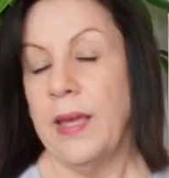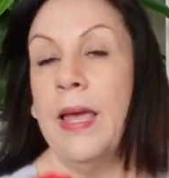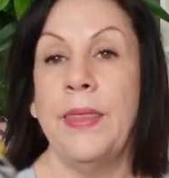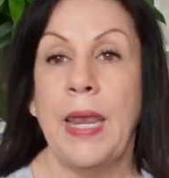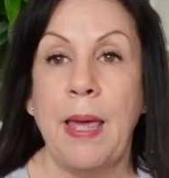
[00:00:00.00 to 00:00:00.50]

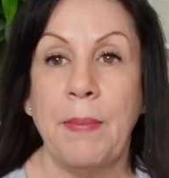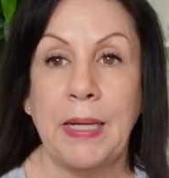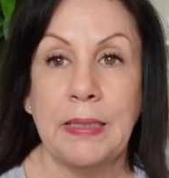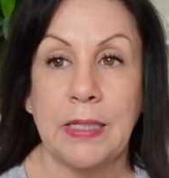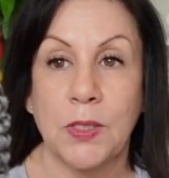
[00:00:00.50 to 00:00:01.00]
And then I
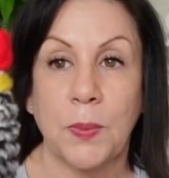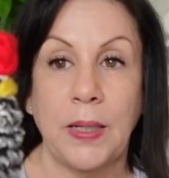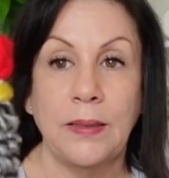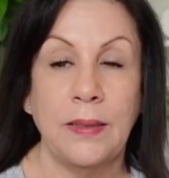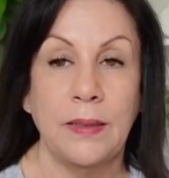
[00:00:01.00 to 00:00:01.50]
made this
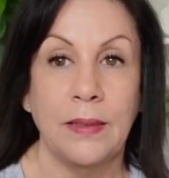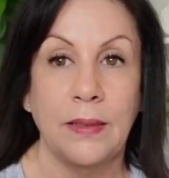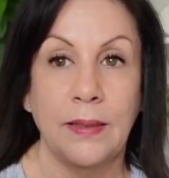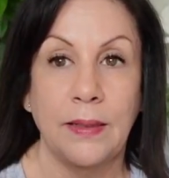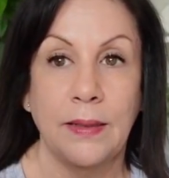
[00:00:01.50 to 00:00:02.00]
one.
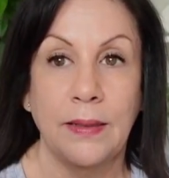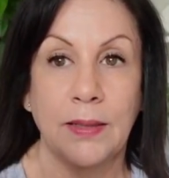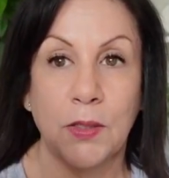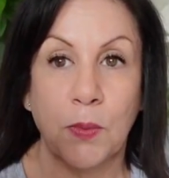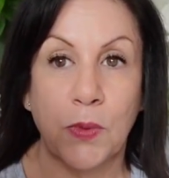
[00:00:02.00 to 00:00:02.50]

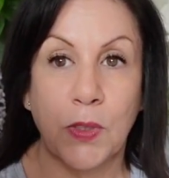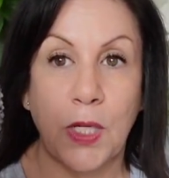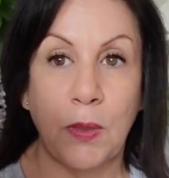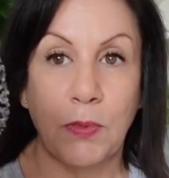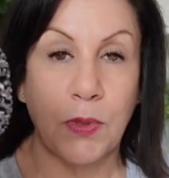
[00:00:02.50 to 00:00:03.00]
This one's
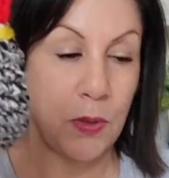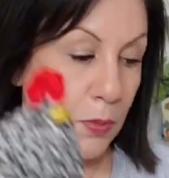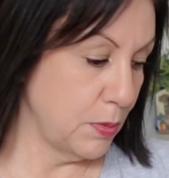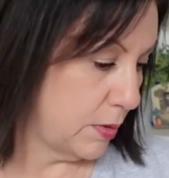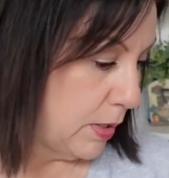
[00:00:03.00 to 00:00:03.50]
cute
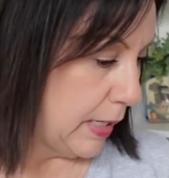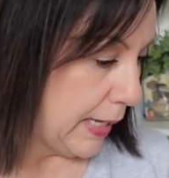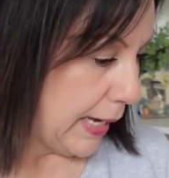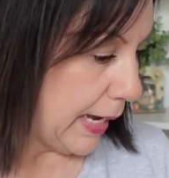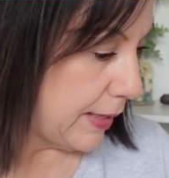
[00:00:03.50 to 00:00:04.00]
too.
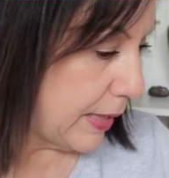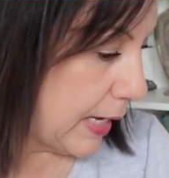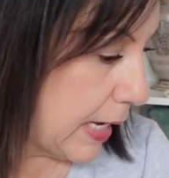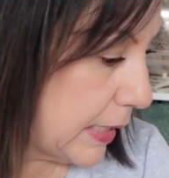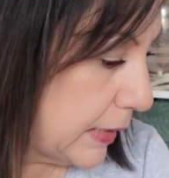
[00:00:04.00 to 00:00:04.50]
And
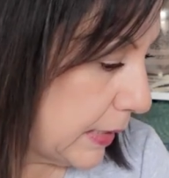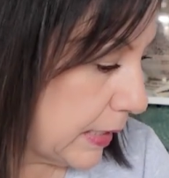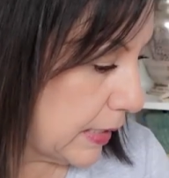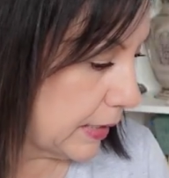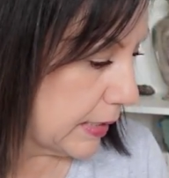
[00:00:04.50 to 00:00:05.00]
then
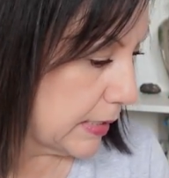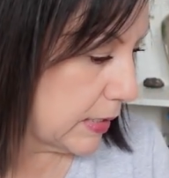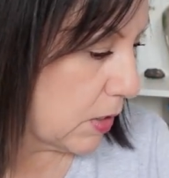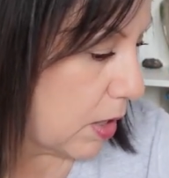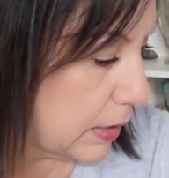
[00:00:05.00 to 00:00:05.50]
this
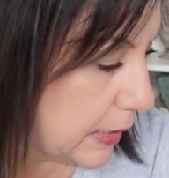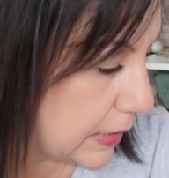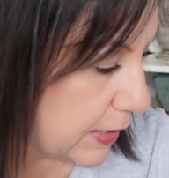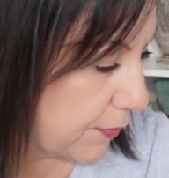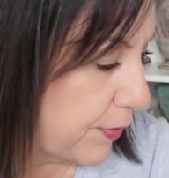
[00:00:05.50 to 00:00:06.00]
is all in a
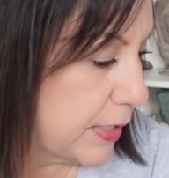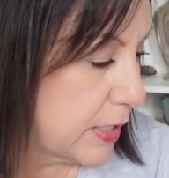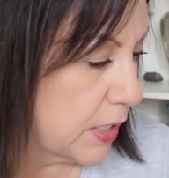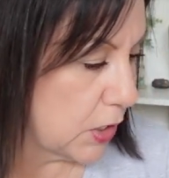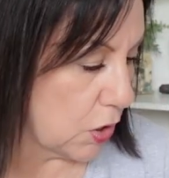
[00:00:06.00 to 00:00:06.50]

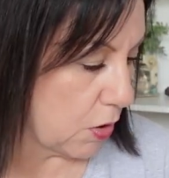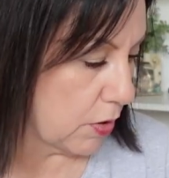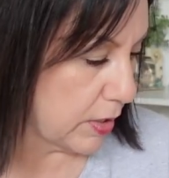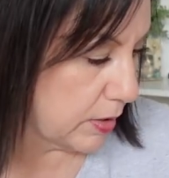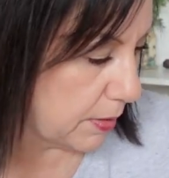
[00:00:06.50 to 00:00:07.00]
different
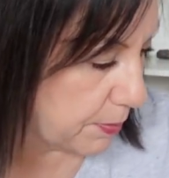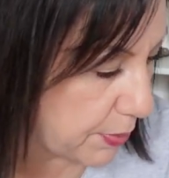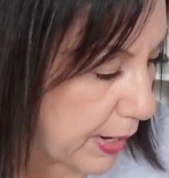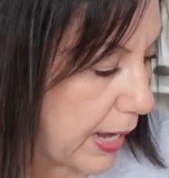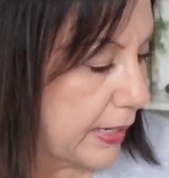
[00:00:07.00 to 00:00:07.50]
yarn,
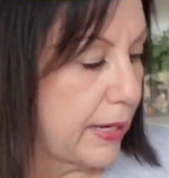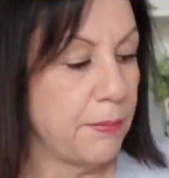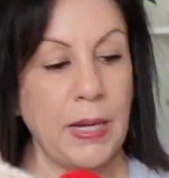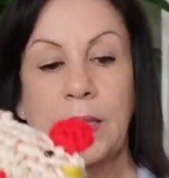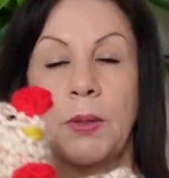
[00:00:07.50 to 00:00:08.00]
but I
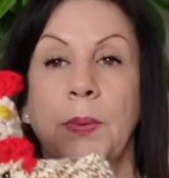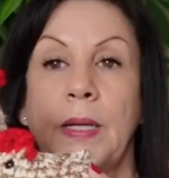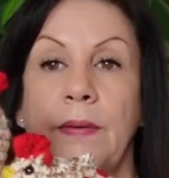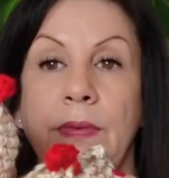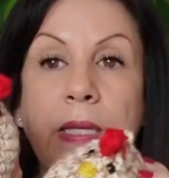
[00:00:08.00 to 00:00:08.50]
made
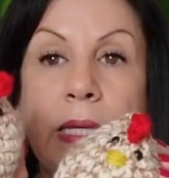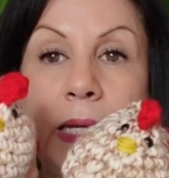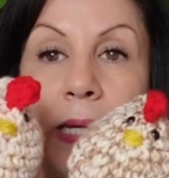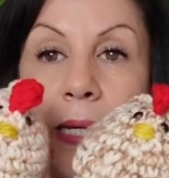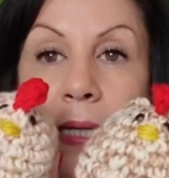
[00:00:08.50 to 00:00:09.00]
3 of
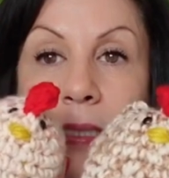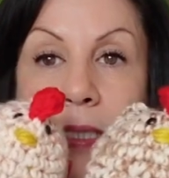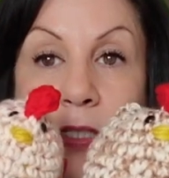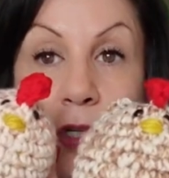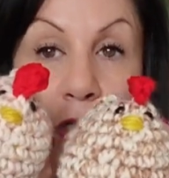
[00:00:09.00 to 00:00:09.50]
these.
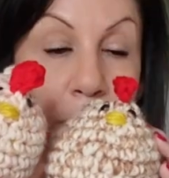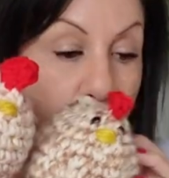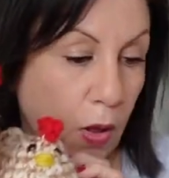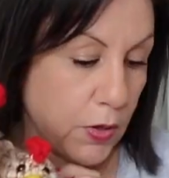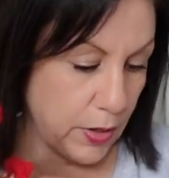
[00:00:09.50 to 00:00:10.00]
These are
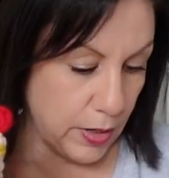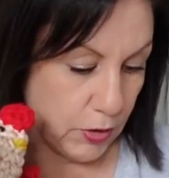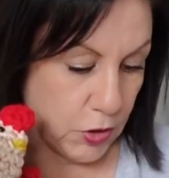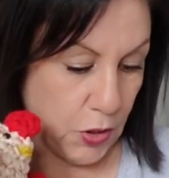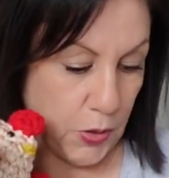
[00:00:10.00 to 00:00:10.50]
smaller, and
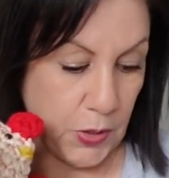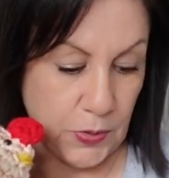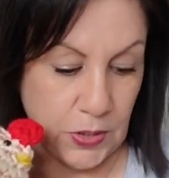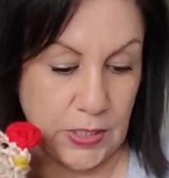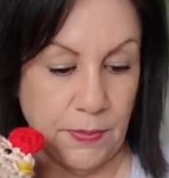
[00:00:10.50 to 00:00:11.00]
I'll show you
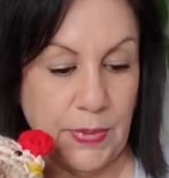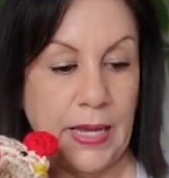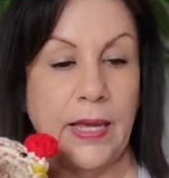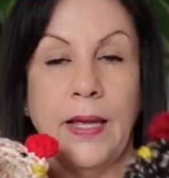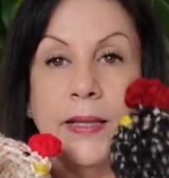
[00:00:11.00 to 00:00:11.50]
in just a
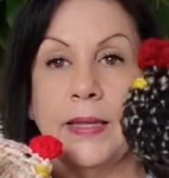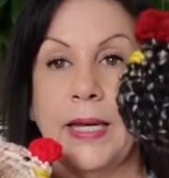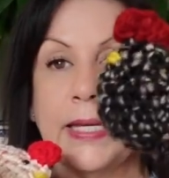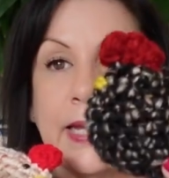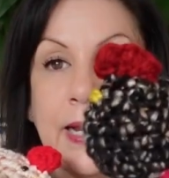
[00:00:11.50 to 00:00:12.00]
bit.
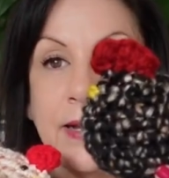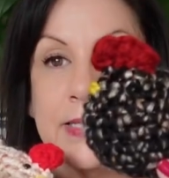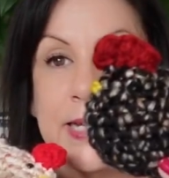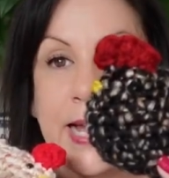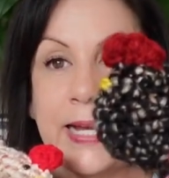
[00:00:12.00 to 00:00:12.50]
Look at how
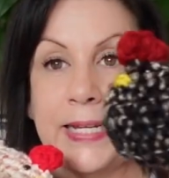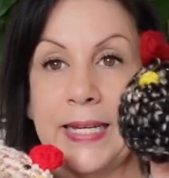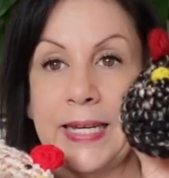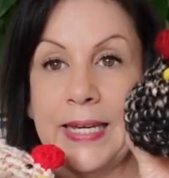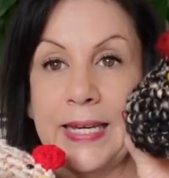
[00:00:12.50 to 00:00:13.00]
tiny.
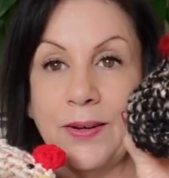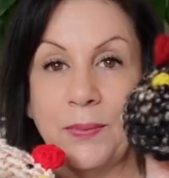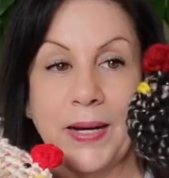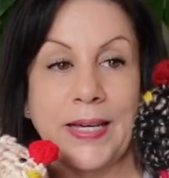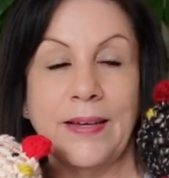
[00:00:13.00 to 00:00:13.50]
Oh
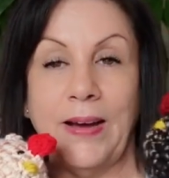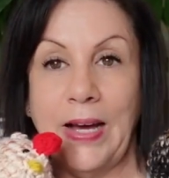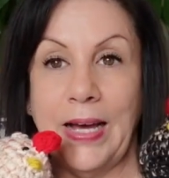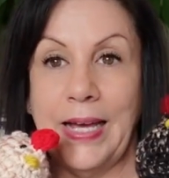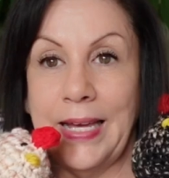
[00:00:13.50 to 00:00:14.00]
my
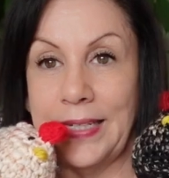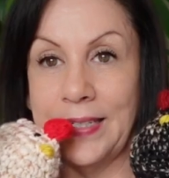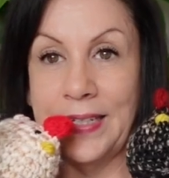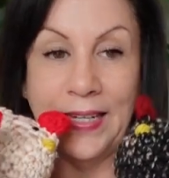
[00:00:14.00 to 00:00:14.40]
god.